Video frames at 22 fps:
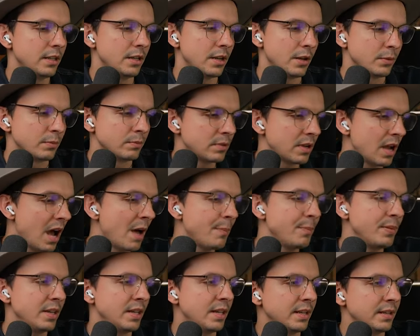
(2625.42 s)
you know,
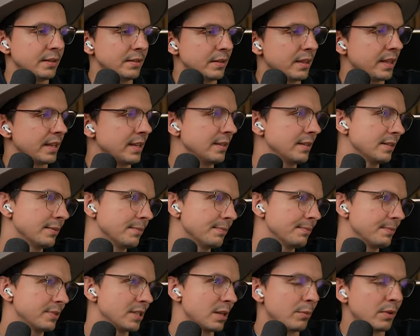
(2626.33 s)
copy like
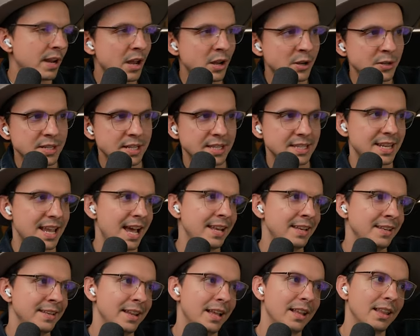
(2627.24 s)
someone else that's
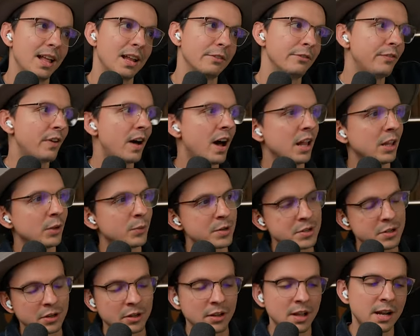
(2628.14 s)
gotten a lot of
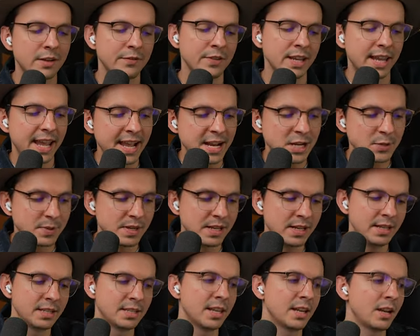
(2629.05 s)
followers or a lot of
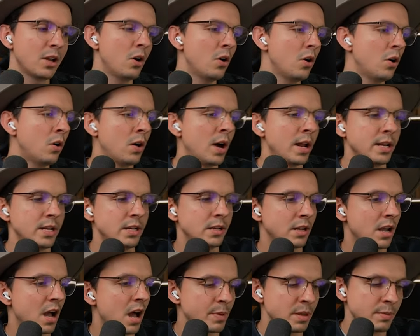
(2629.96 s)
engagement. It's like, oh, I need
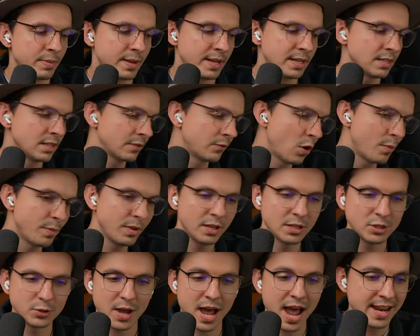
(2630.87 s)
to copy and paste this
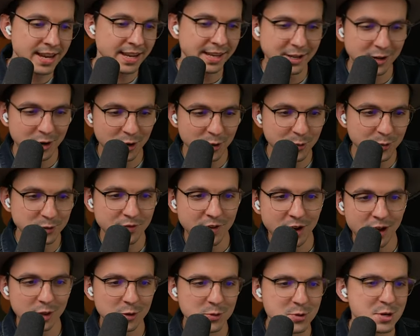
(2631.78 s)
formula so I can get all those
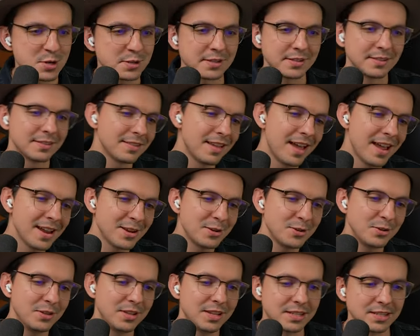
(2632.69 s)
followers, and I
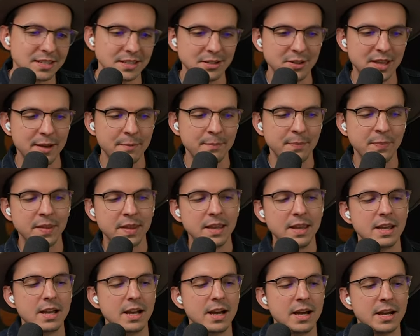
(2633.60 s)
can do this and do that.
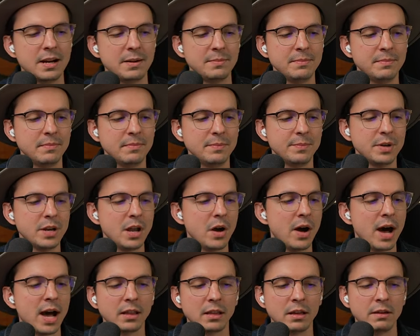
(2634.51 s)
But
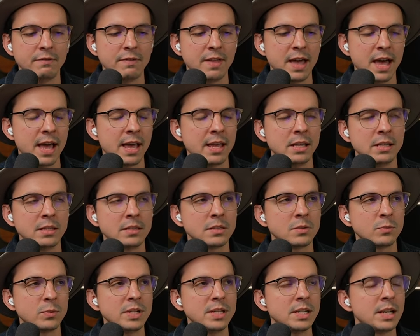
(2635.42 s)
no, I love
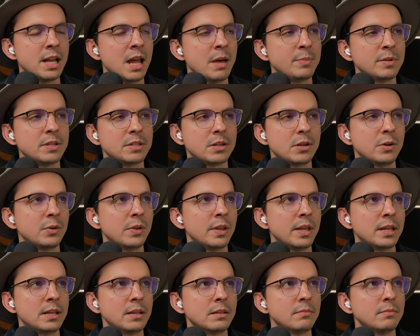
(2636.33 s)
that. We did an
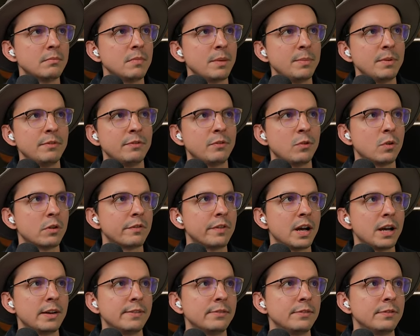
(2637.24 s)
episode like maybe 4 or
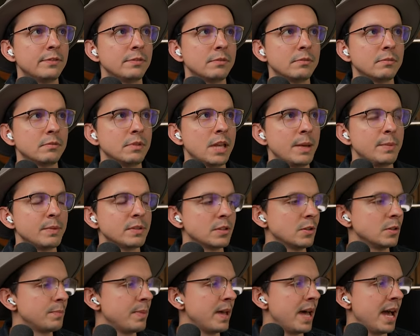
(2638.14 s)
5
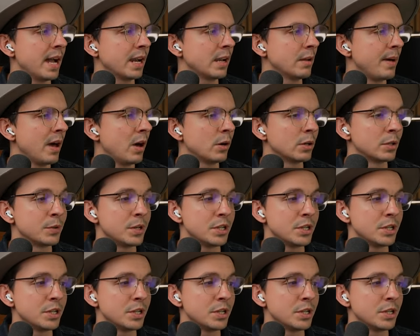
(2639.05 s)
episodes back about